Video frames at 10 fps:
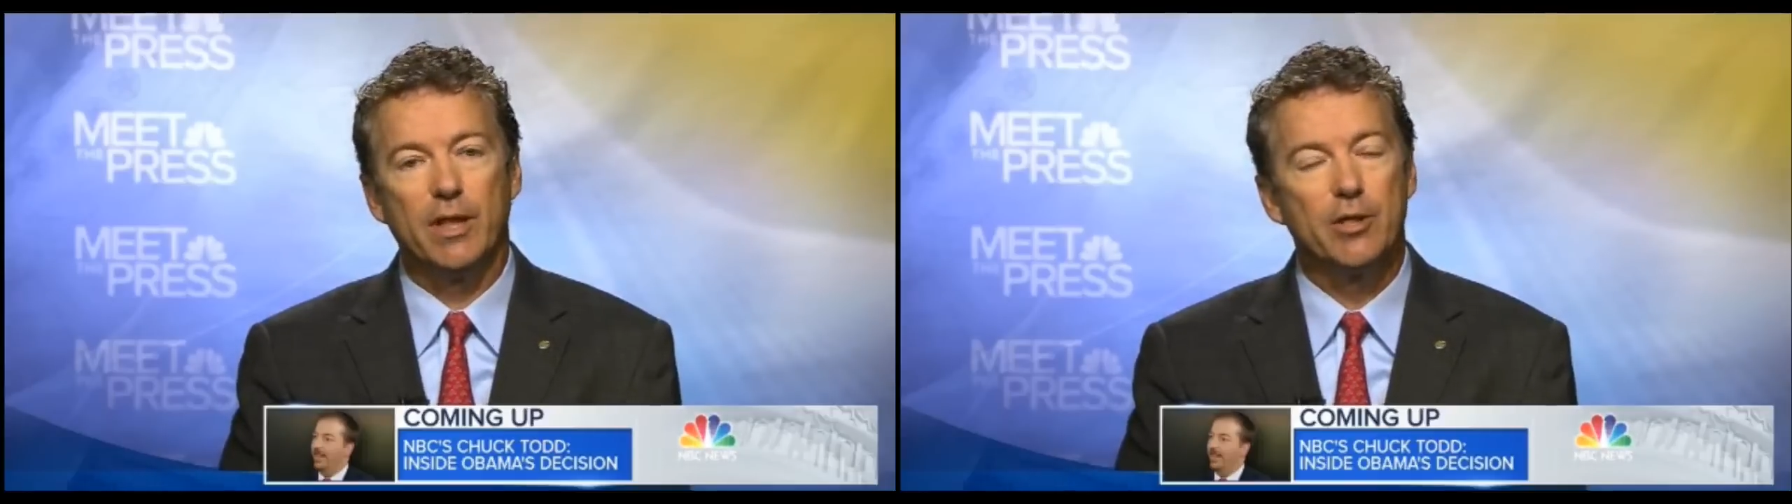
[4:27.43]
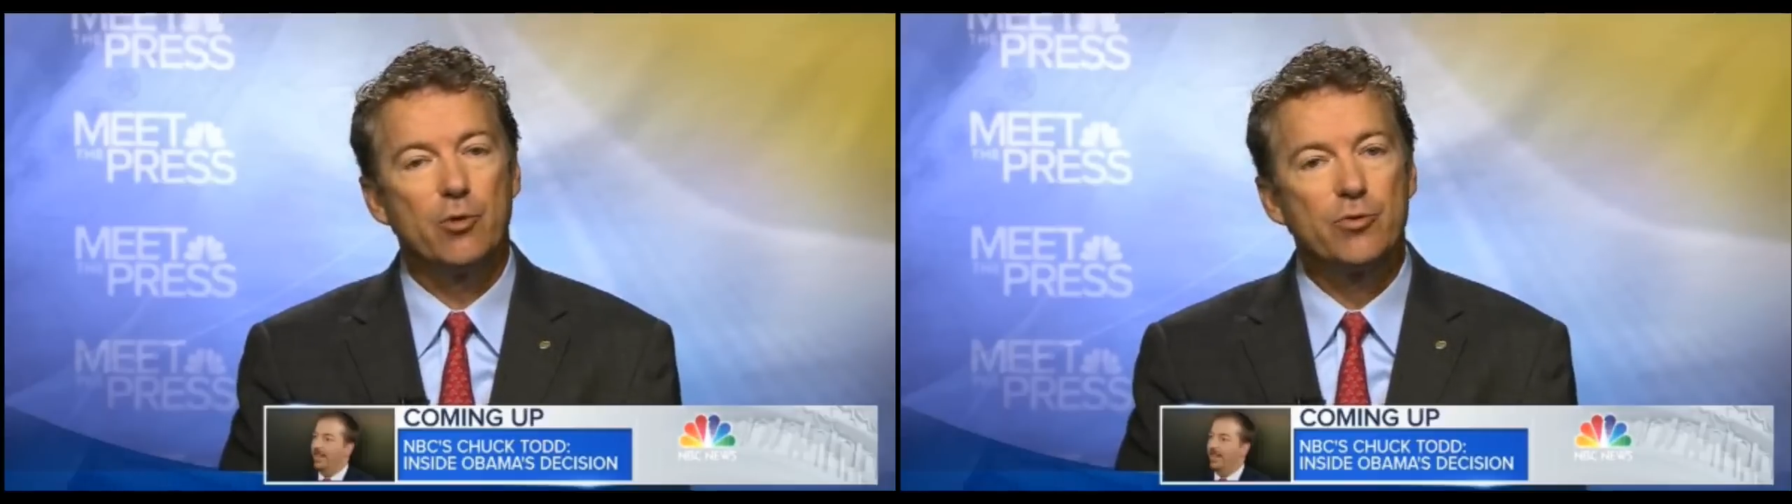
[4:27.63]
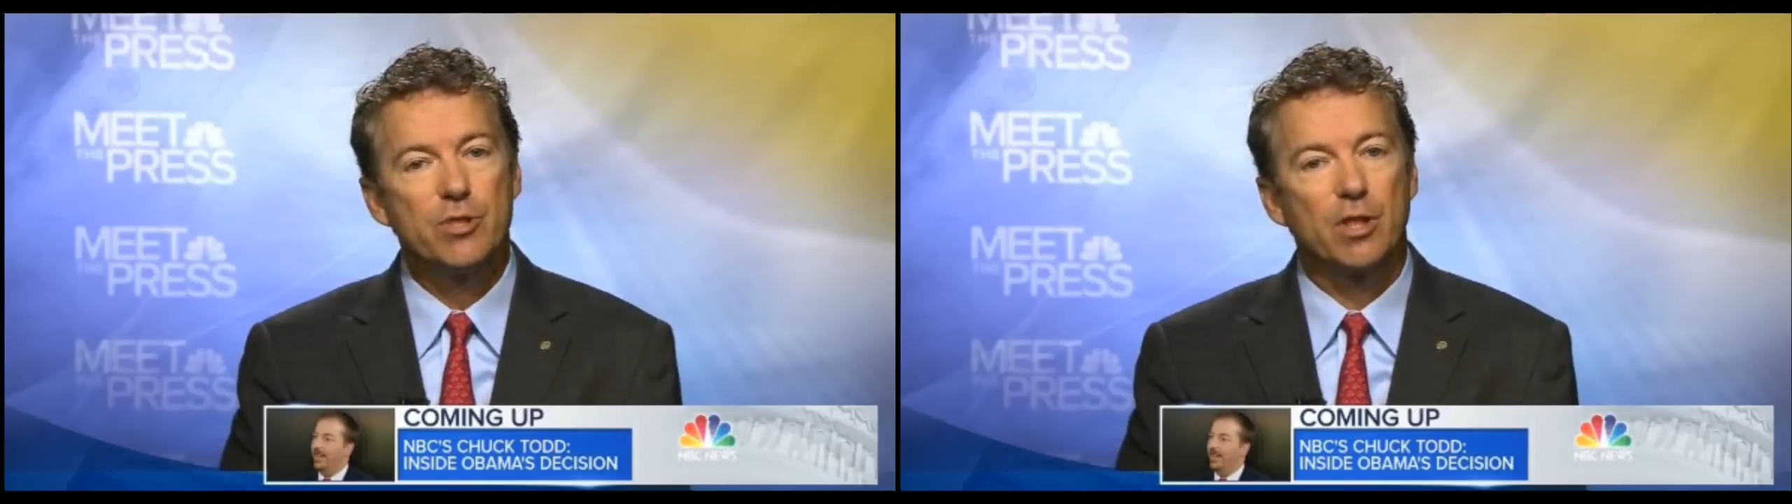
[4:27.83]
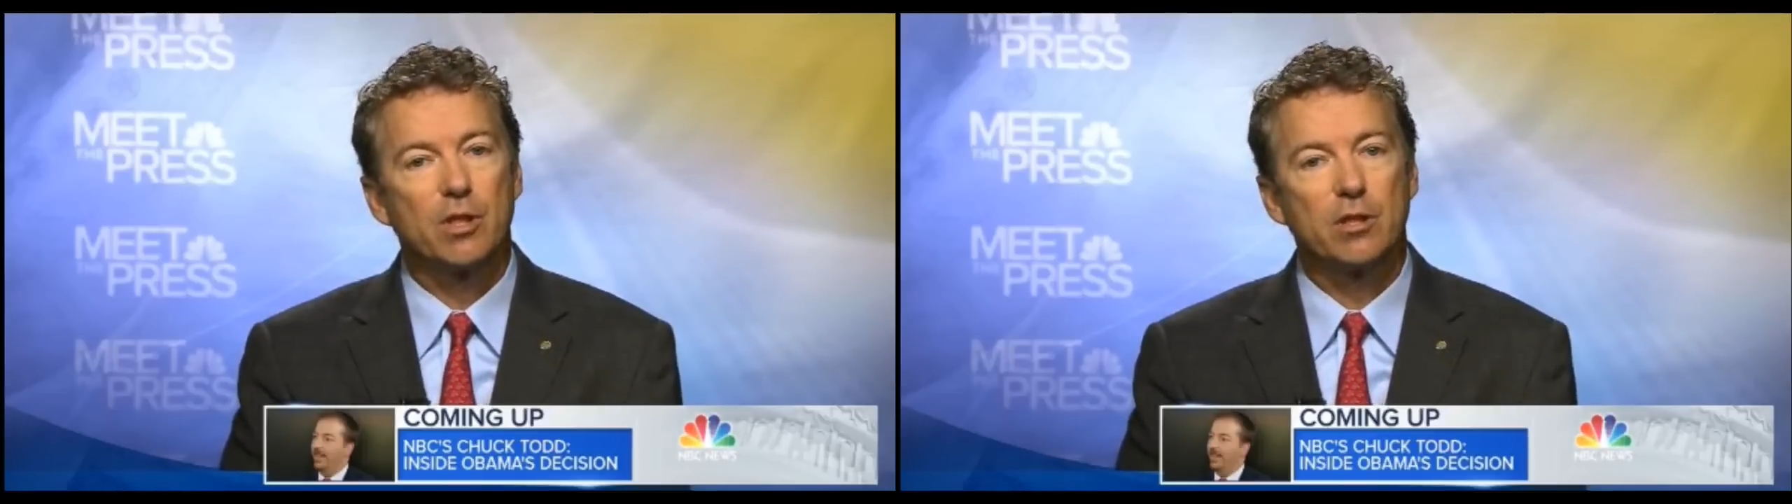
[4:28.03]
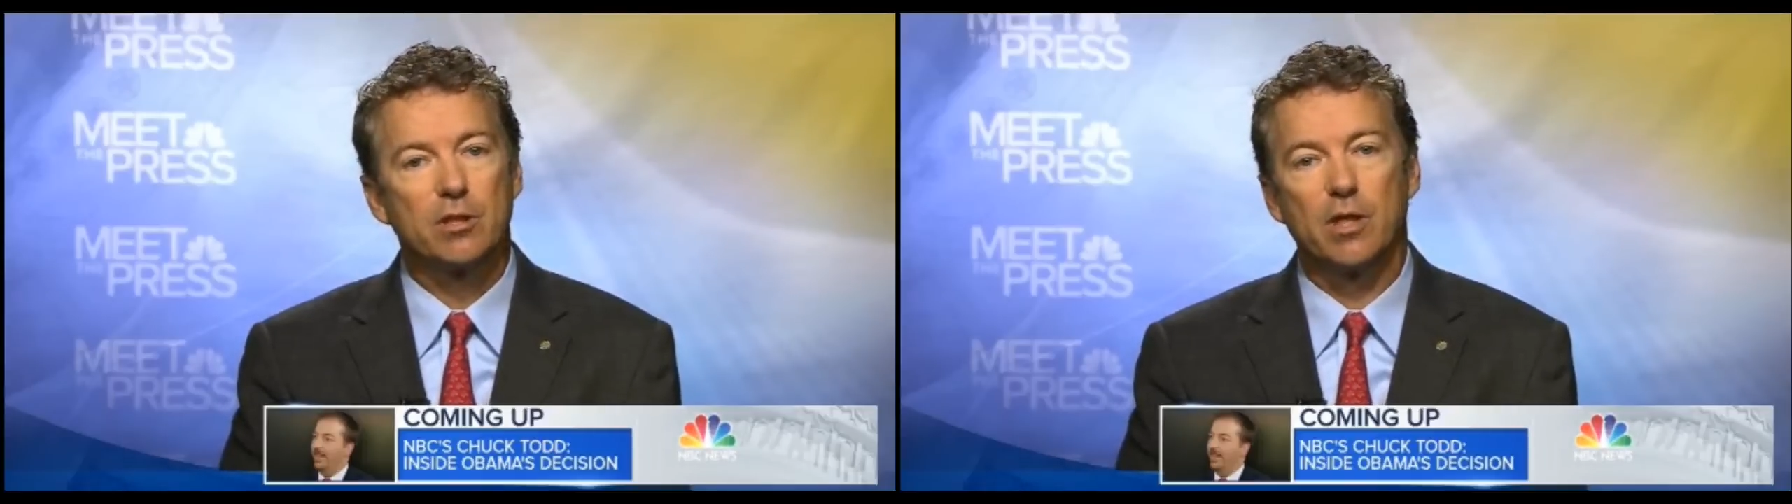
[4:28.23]
and I don't see a
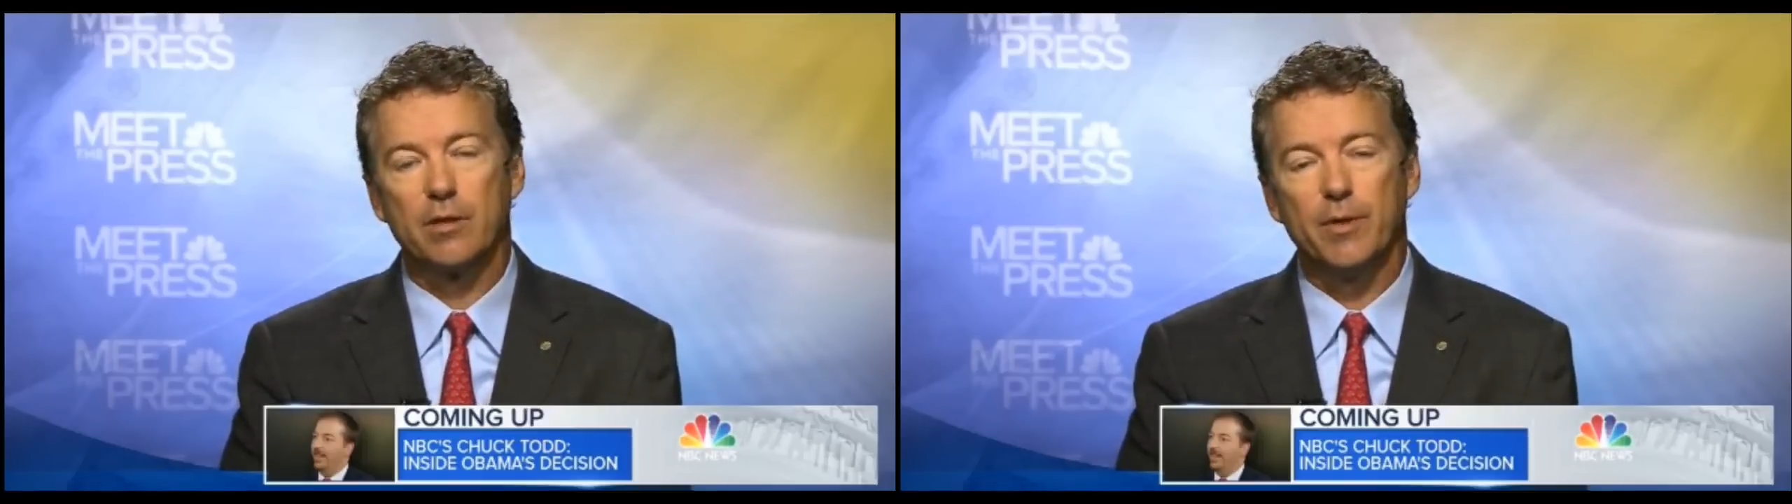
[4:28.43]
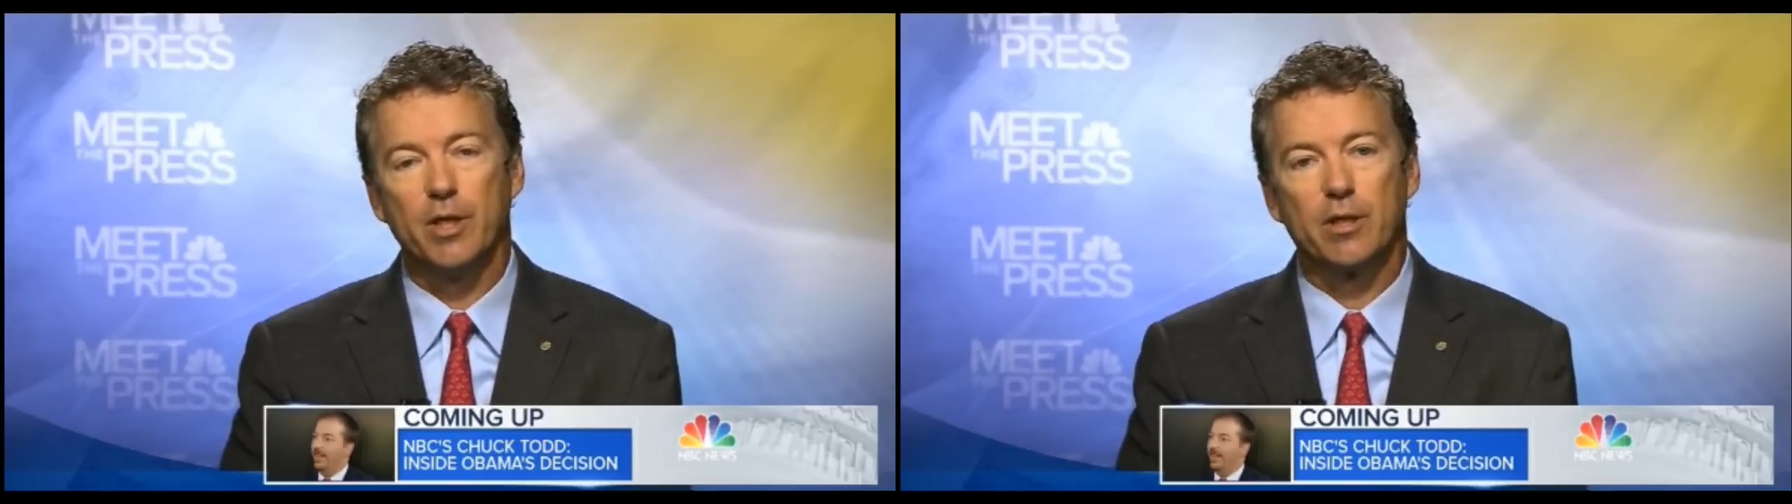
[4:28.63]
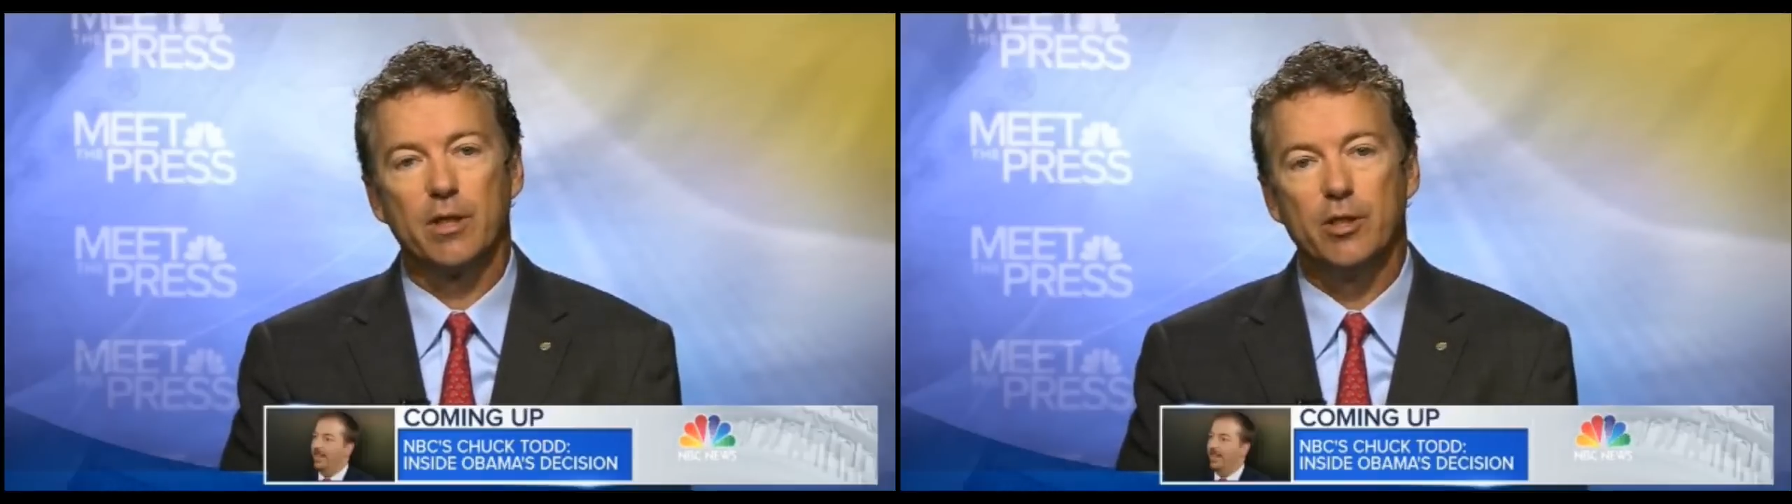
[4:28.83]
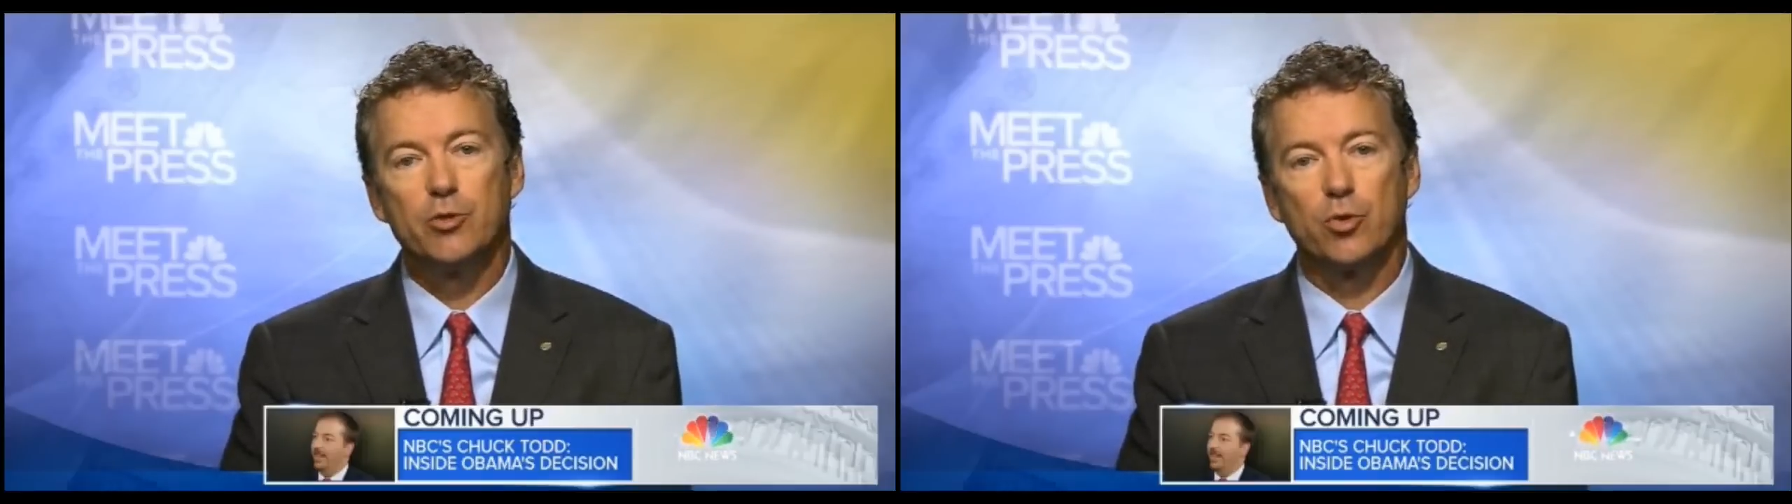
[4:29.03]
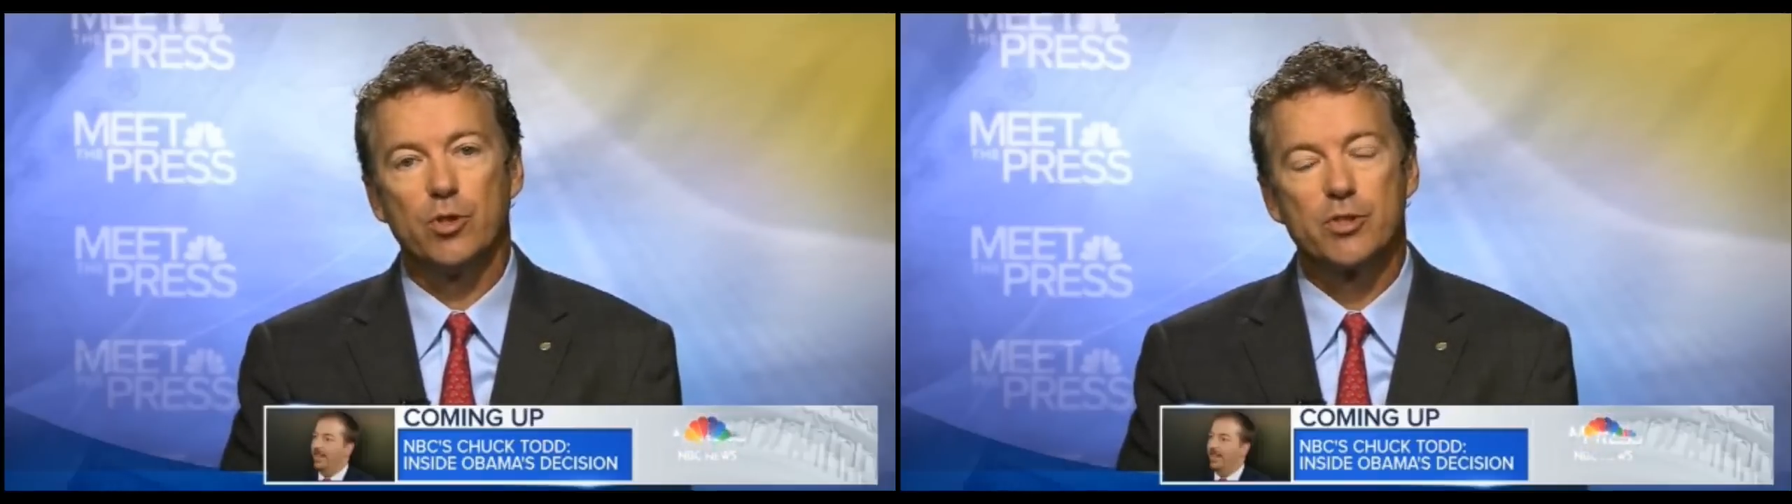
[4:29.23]
clear-cut American
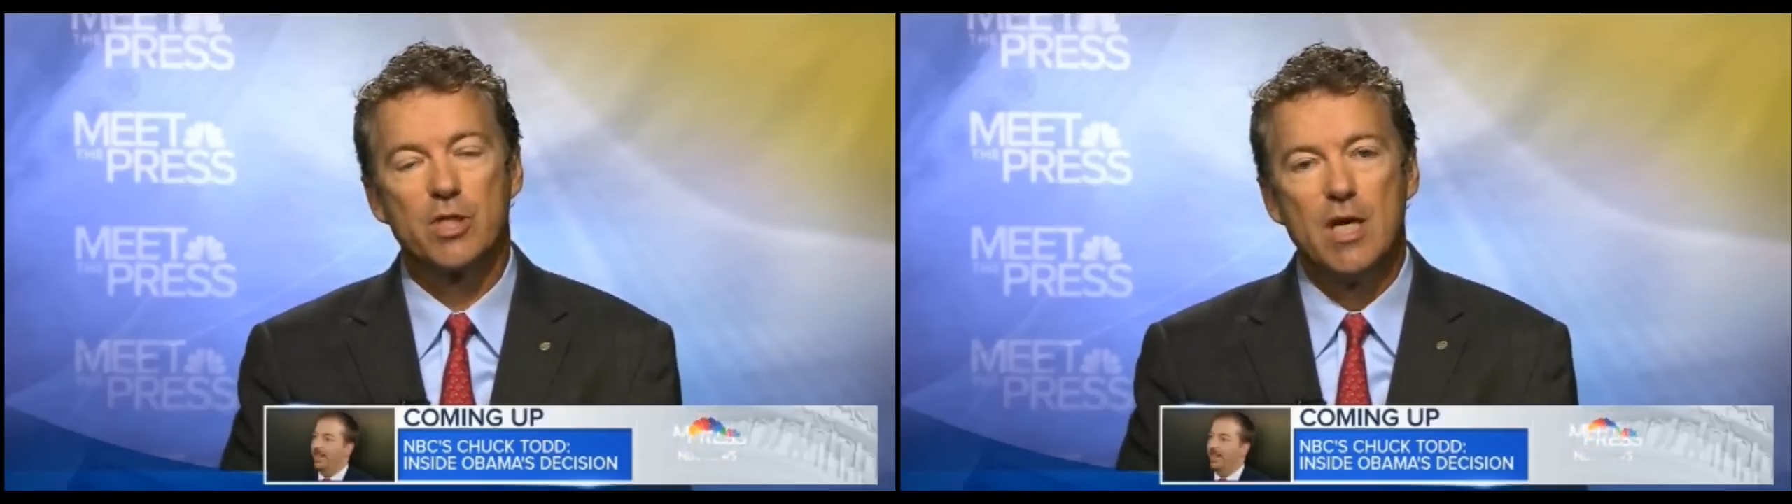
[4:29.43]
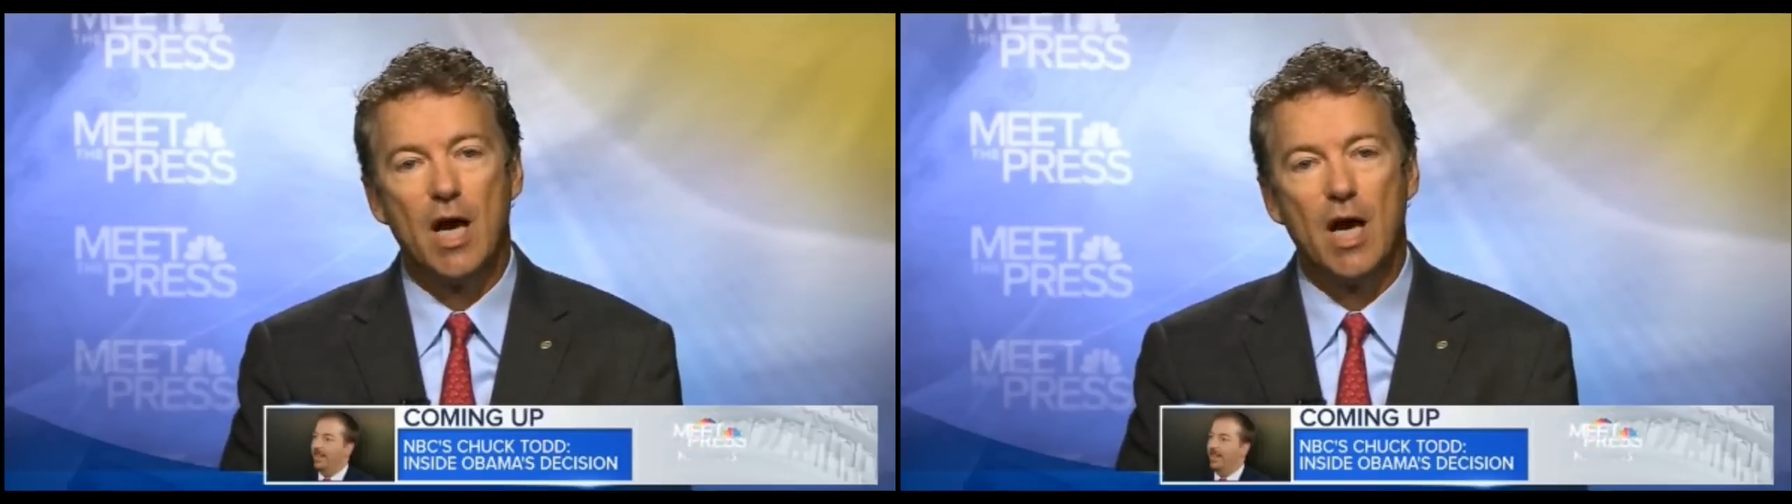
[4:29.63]
interest.